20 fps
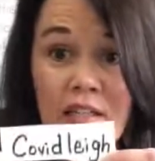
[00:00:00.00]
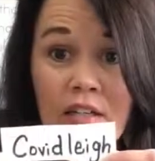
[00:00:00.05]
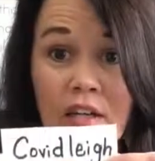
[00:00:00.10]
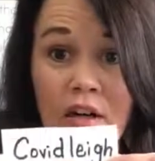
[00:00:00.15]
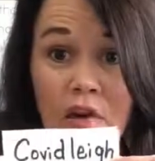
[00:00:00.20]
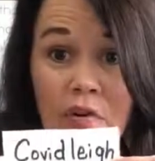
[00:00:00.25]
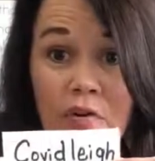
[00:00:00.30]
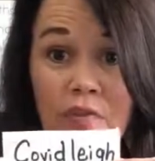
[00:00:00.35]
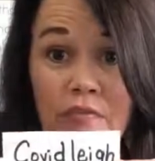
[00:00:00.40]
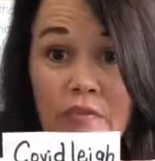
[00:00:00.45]

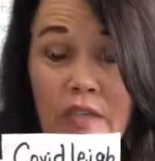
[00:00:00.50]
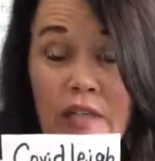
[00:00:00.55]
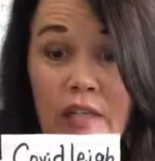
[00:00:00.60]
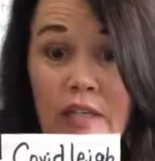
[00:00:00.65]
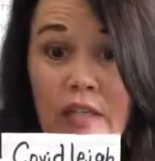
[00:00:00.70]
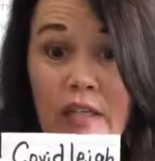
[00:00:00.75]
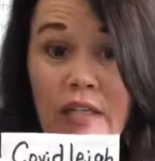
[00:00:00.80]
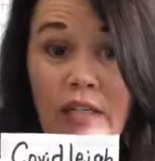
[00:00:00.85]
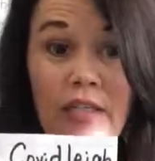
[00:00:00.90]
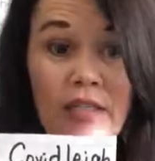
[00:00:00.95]
COVID
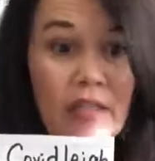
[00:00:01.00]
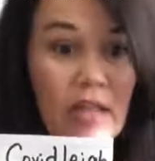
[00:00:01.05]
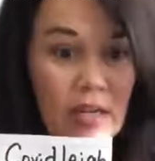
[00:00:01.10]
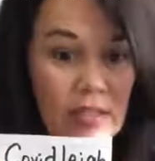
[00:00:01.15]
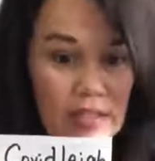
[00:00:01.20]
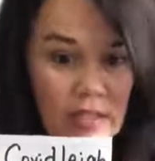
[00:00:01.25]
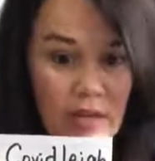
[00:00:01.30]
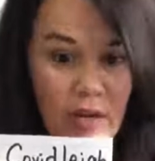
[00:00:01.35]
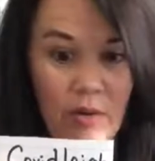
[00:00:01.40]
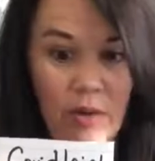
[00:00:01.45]
Lee.
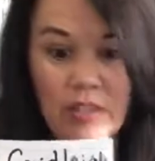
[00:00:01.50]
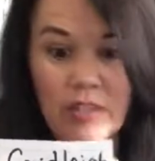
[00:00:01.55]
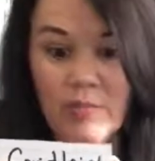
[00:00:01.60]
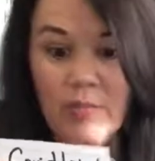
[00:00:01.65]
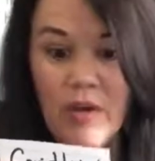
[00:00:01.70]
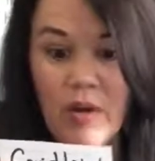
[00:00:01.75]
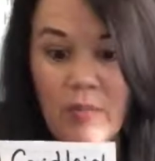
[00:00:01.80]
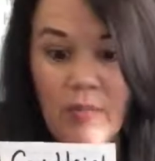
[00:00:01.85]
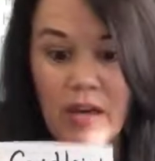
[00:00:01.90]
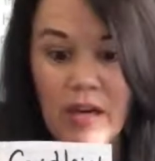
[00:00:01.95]
That's how I
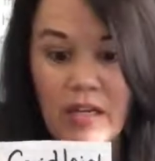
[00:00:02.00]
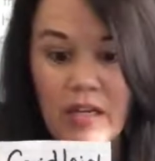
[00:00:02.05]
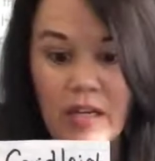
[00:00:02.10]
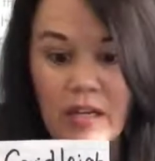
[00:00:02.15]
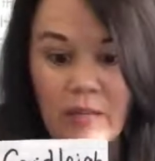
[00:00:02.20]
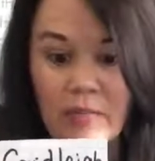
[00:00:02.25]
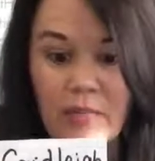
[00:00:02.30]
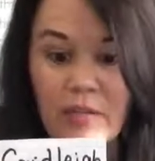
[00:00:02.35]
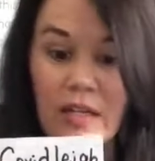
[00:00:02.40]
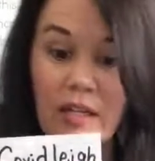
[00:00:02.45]
spell my
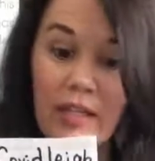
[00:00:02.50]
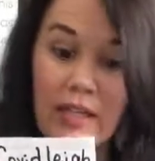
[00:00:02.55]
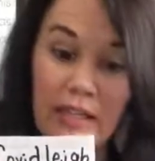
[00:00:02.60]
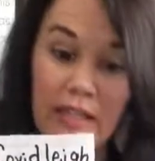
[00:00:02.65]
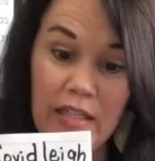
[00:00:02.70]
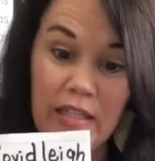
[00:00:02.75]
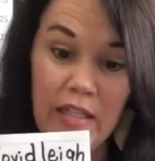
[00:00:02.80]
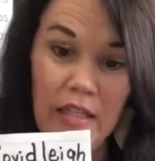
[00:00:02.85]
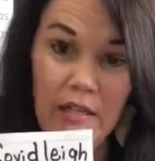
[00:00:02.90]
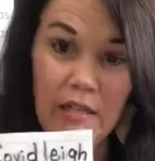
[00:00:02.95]
name.
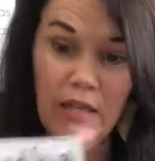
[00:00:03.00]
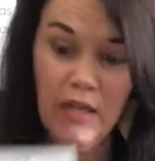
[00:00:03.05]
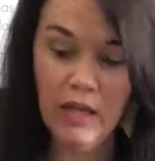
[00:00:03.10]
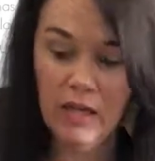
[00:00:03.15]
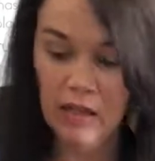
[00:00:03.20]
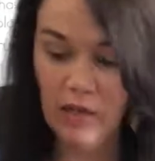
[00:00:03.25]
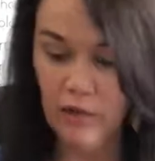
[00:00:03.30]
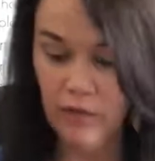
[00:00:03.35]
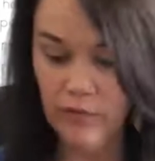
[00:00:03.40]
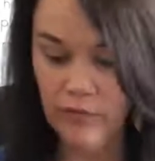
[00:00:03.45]
Lee,
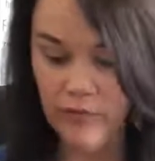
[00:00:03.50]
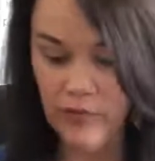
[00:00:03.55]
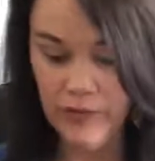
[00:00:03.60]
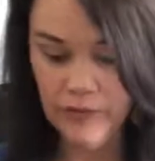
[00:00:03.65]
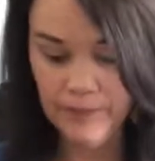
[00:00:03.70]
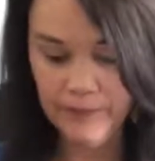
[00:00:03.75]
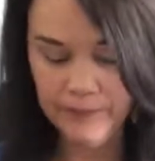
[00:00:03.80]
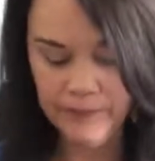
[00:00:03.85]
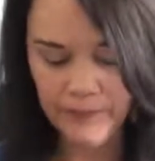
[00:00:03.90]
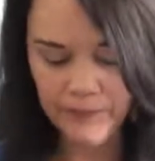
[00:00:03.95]
not
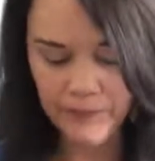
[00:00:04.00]
COVID.